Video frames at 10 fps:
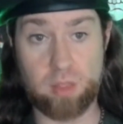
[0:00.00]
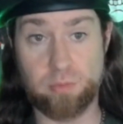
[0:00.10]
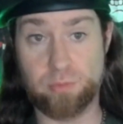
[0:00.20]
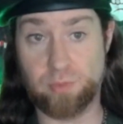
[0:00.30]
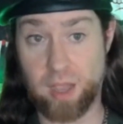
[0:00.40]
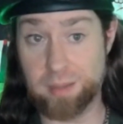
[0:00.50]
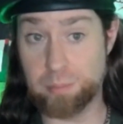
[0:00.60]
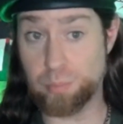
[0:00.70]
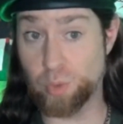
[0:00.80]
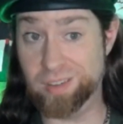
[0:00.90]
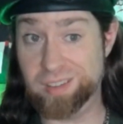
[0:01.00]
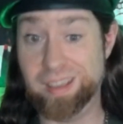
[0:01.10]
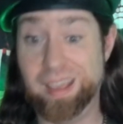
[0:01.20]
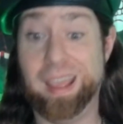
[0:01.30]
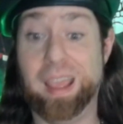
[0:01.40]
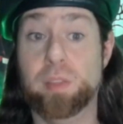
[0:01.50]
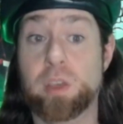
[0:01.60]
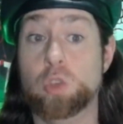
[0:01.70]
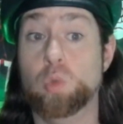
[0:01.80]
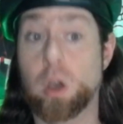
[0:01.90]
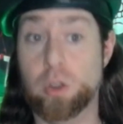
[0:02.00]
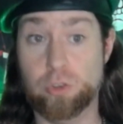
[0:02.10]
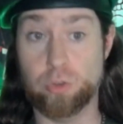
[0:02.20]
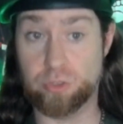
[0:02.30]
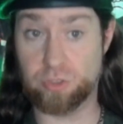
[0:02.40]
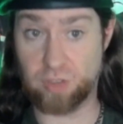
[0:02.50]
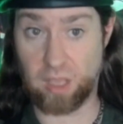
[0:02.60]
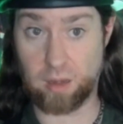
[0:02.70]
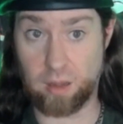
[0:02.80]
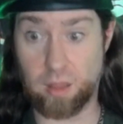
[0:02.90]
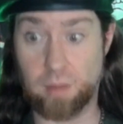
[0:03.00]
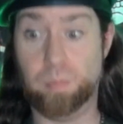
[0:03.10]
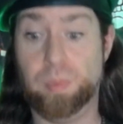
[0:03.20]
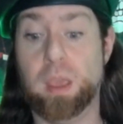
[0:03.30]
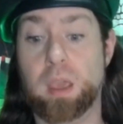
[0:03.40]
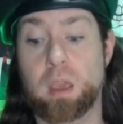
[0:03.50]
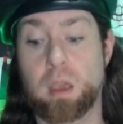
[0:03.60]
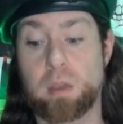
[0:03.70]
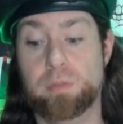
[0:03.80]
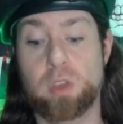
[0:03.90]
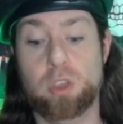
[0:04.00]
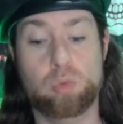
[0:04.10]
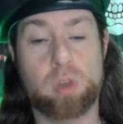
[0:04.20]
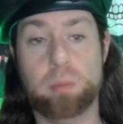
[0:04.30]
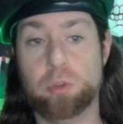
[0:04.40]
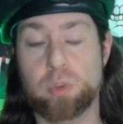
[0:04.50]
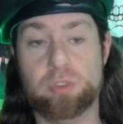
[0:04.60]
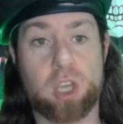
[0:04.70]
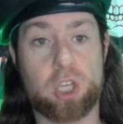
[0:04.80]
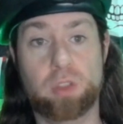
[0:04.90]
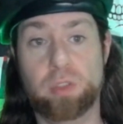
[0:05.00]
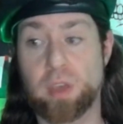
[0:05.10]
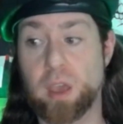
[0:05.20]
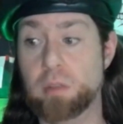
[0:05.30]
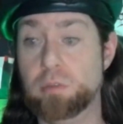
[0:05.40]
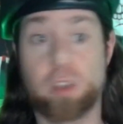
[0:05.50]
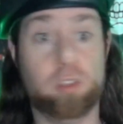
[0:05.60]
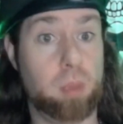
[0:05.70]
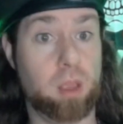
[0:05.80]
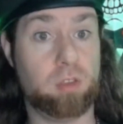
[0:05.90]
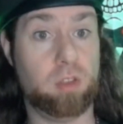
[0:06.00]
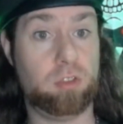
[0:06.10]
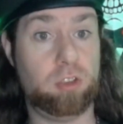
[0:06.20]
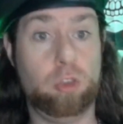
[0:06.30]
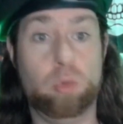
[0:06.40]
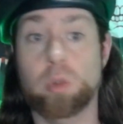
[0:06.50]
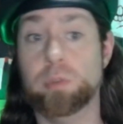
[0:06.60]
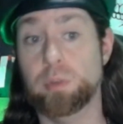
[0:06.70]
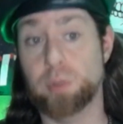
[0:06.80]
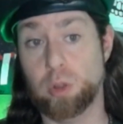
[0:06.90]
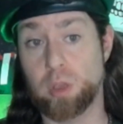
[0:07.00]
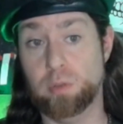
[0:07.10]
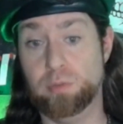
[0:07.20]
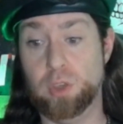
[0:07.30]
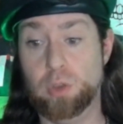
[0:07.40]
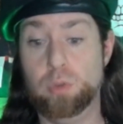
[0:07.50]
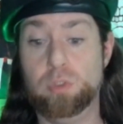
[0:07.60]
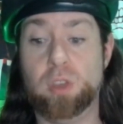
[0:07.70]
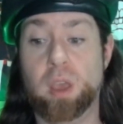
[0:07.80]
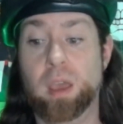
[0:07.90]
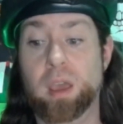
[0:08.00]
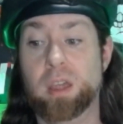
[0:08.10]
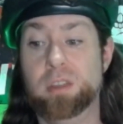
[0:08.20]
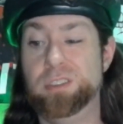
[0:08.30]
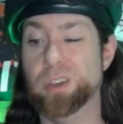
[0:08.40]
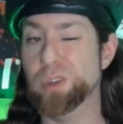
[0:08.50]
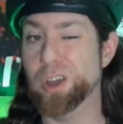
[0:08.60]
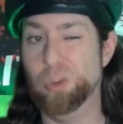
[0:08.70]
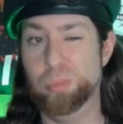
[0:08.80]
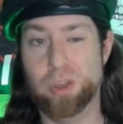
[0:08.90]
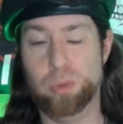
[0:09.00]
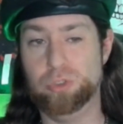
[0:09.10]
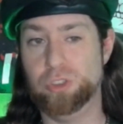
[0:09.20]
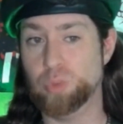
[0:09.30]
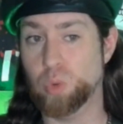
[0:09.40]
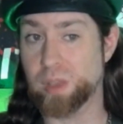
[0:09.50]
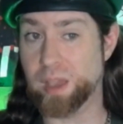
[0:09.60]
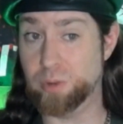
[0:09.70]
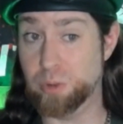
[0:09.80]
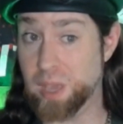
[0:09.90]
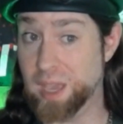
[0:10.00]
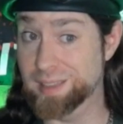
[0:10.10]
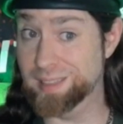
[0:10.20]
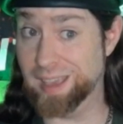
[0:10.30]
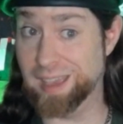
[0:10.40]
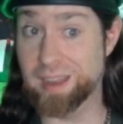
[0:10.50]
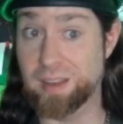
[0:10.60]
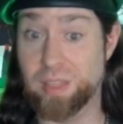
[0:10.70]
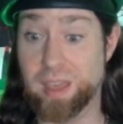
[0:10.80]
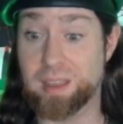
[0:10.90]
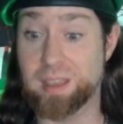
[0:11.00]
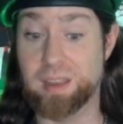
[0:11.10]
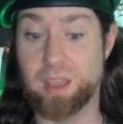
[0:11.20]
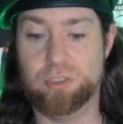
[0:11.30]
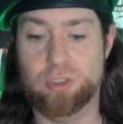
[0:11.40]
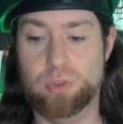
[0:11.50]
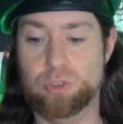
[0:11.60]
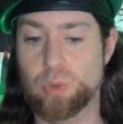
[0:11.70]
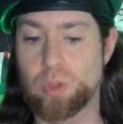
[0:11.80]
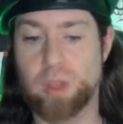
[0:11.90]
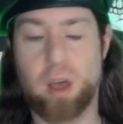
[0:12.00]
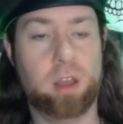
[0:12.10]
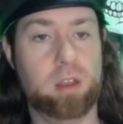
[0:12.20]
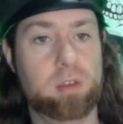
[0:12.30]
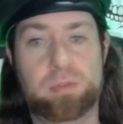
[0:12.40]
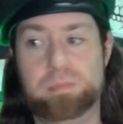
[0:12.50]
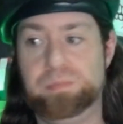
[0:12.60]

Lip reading: the fine print and that you understand it. If you come to a section that doesn't make sense to you, or if you're very confused, don't hope that it will just work out okay in the end. That can get you into a lot of